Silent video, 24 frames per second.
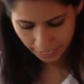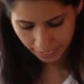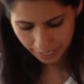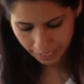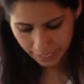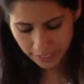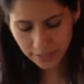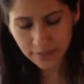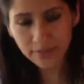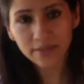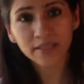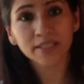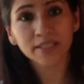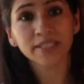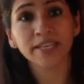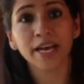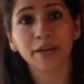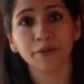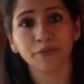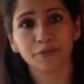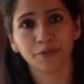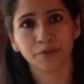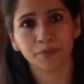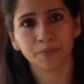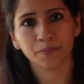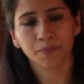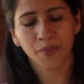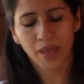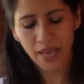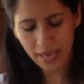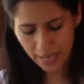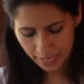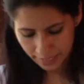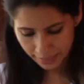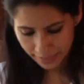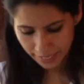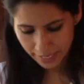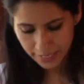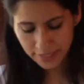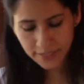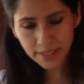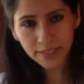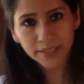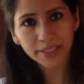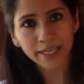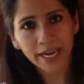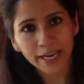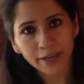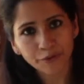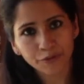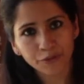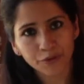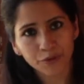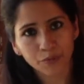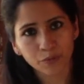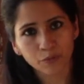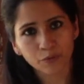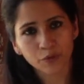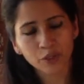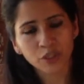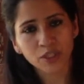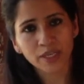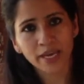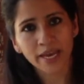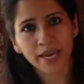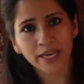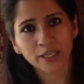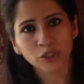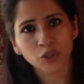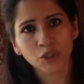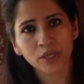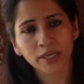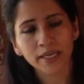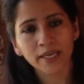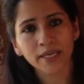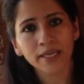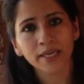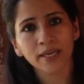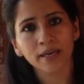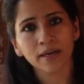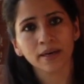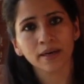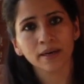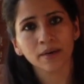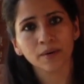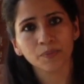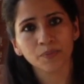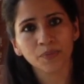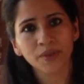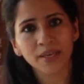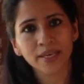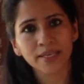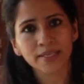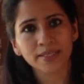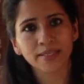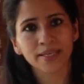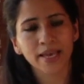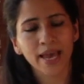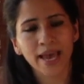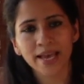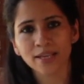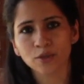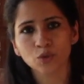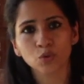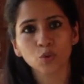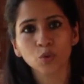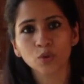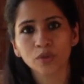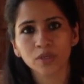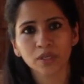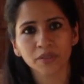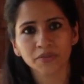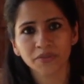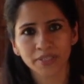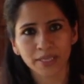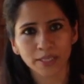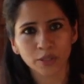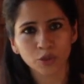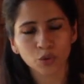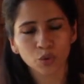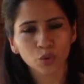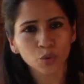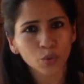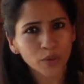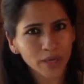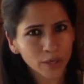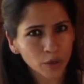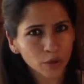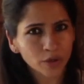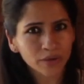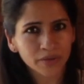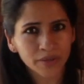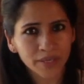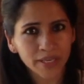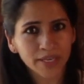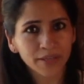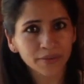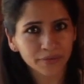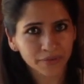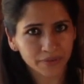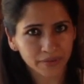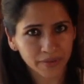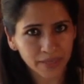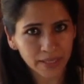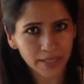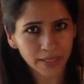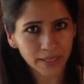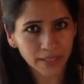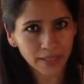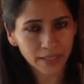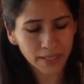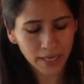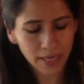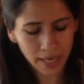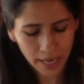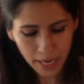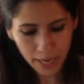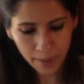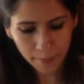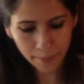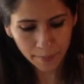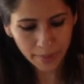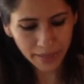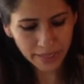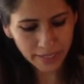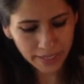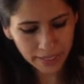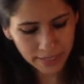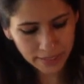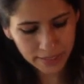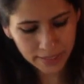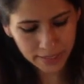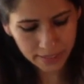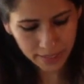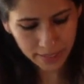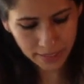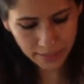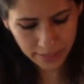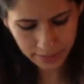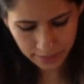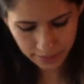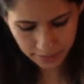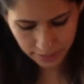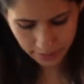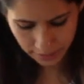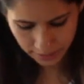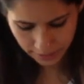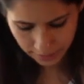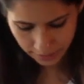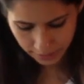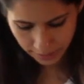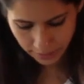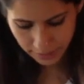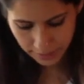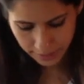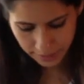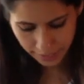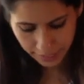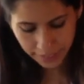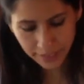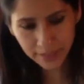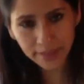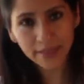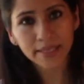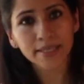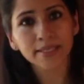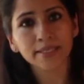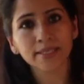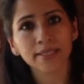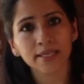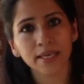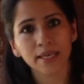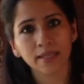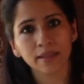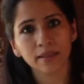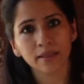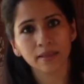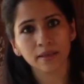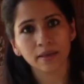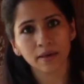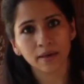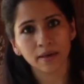is the diaphragm. There is a diaphragm which actually has no nerve cells. So you cannot really feel it, but it sits like this in